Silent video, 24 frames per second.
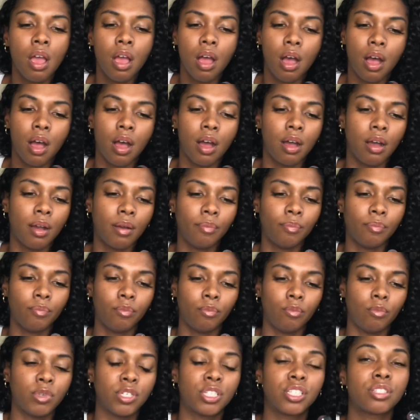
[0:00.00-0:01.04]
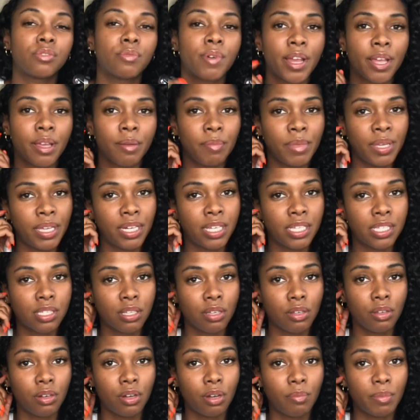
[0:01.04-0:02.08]
um, which is recommended so
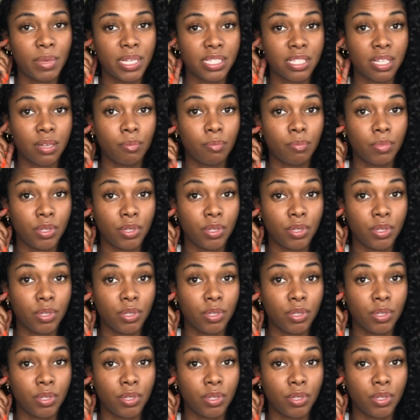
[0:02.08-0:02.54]
you don't mess up